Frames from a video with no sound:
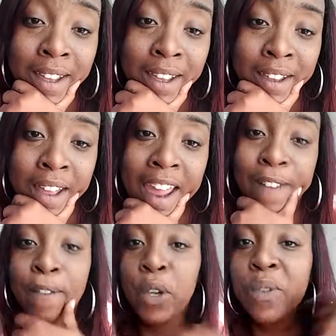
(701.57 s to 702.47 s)
and
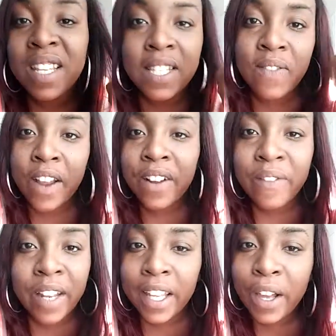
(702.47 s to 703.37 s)
view this very
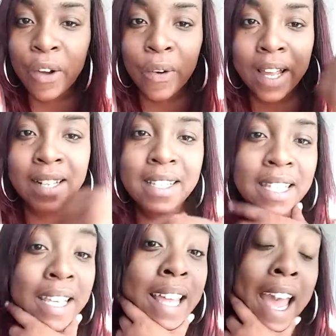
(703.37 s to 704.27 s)
video and see
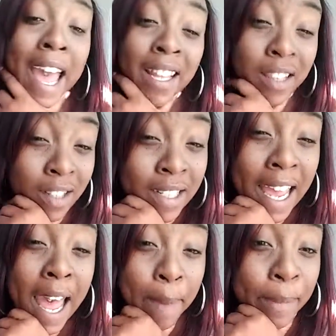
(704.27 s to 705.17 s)
that I looked
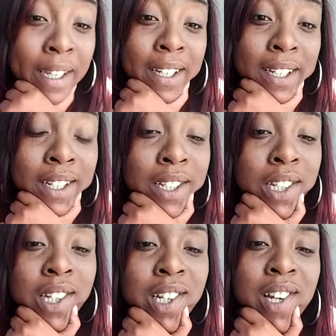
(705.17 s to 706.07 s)
happy,
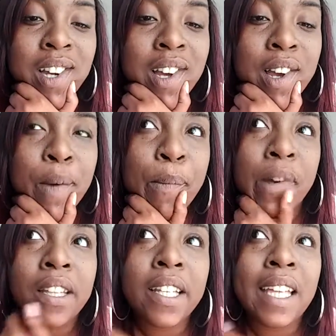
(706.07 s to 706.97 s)
but
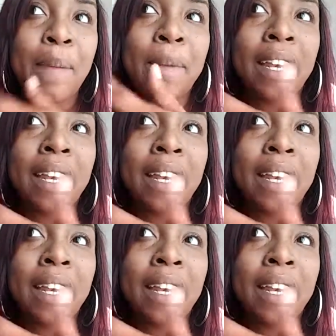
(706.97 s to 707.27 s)
look at me now.